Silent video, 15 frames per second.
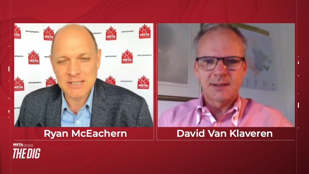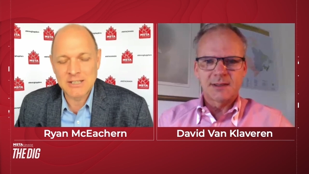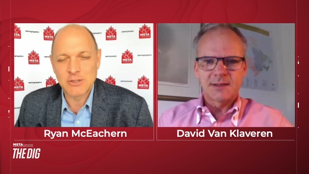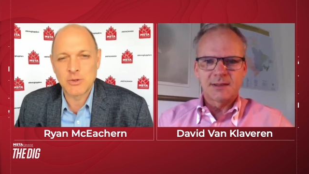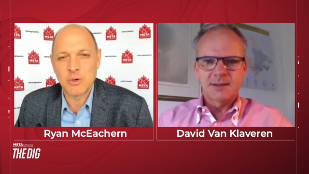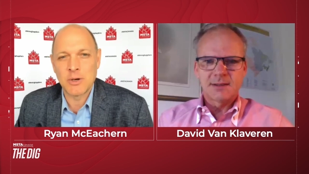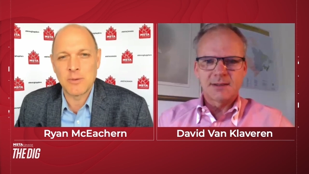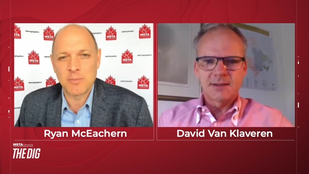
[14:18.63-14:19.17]

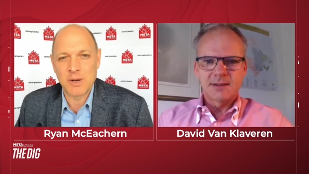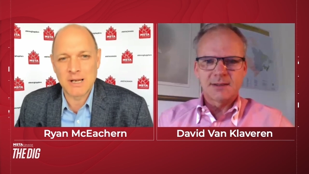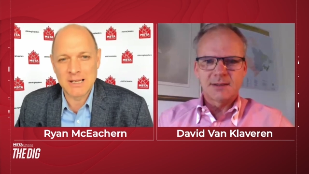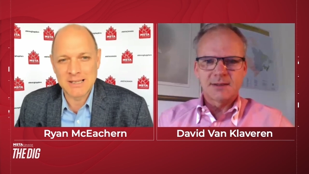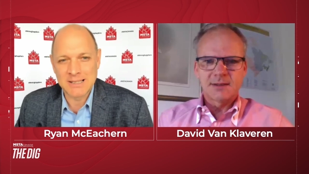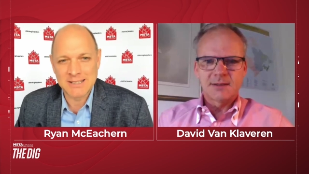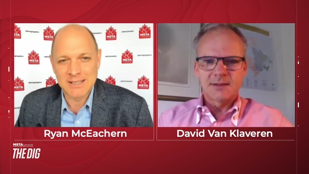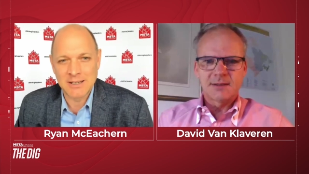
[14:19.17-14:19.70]
Speaker 1: into it but
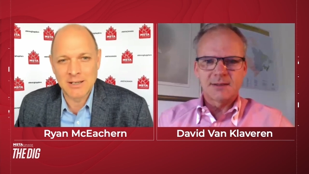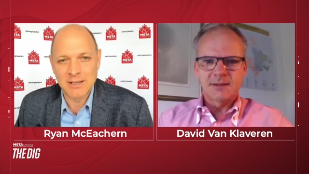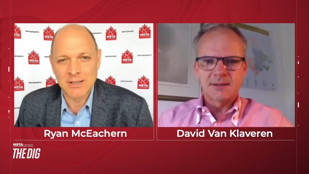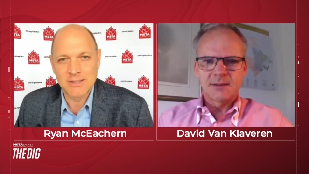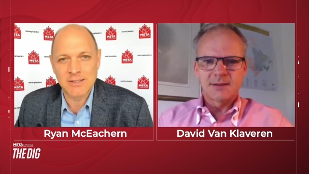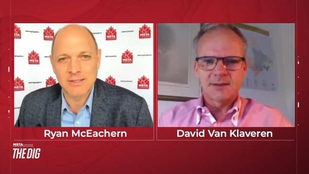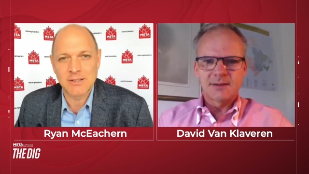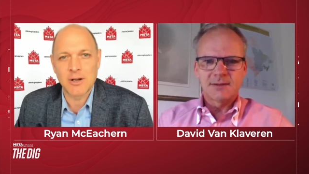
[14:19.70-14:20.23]
it's
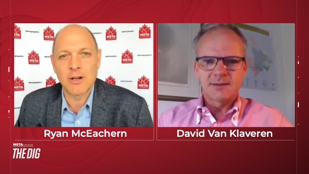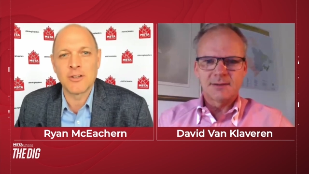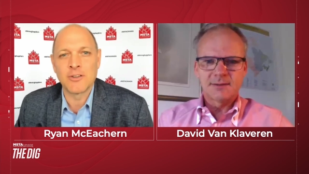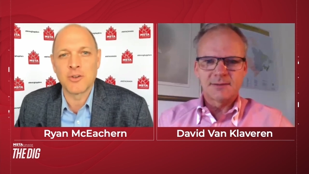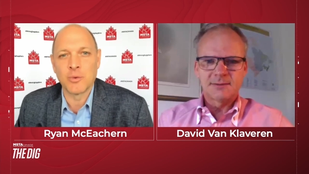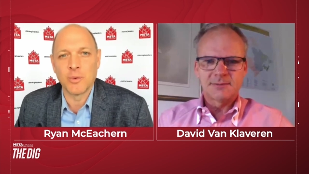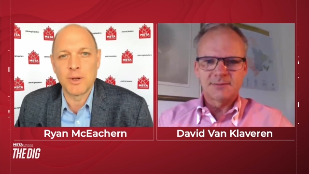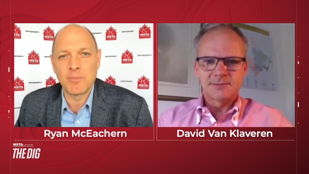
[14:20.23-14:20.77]
it's starting
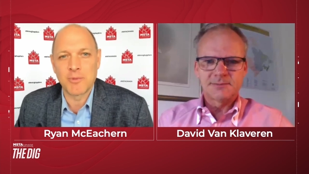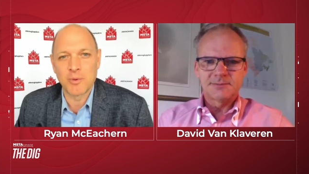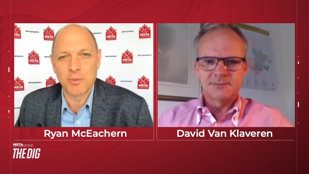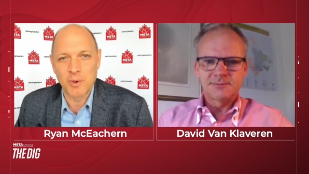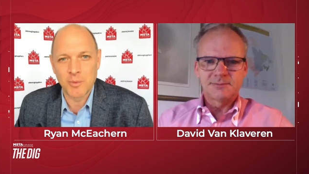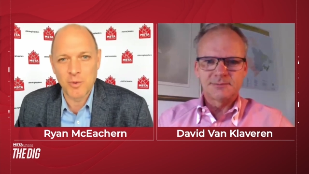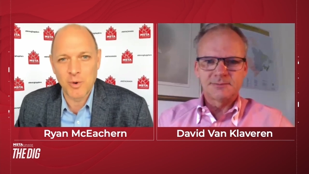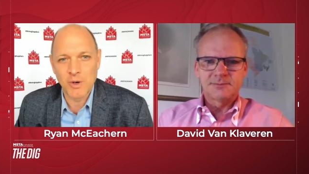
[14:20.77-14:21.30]
to reap the
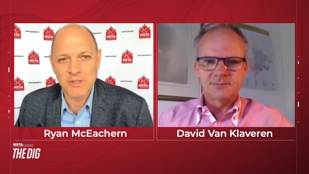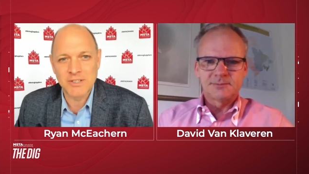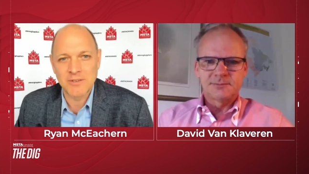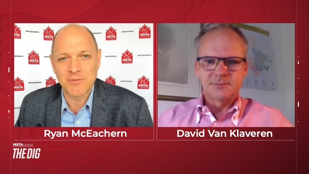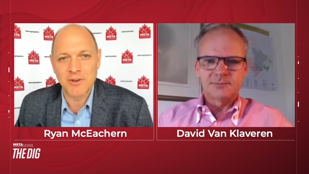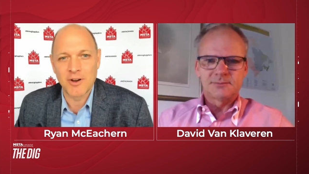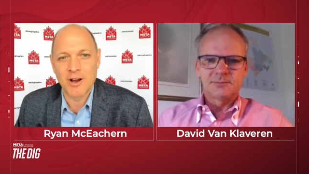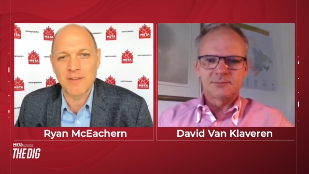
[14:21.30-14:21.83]
rewards
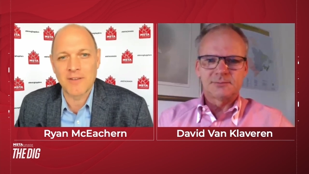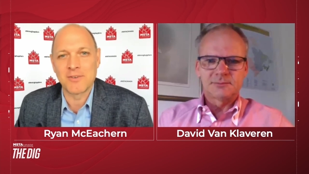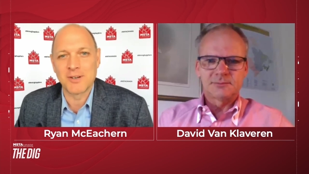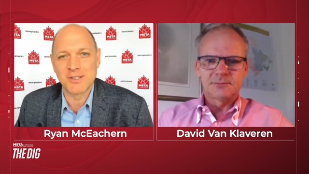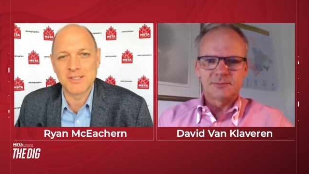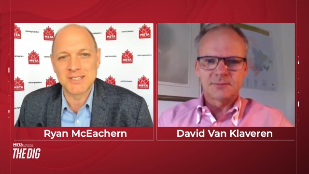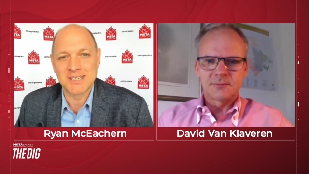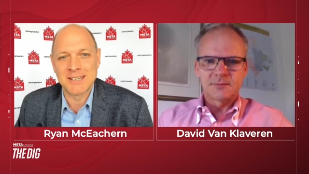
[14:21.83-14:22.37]
of your
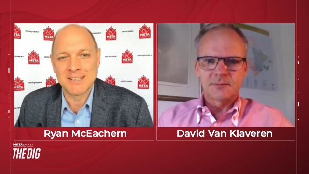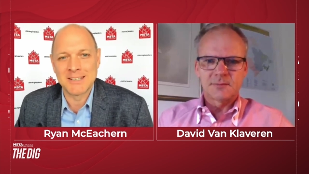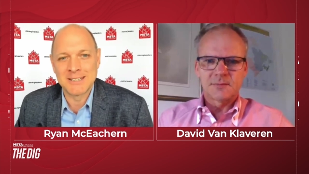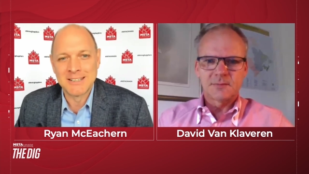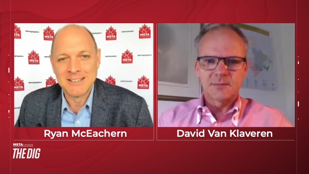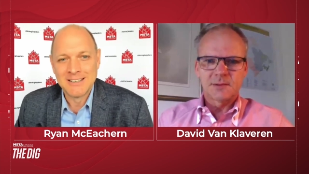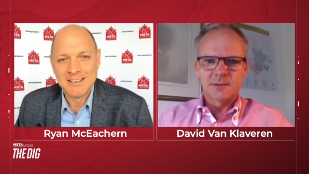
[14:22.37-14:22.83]
efforts and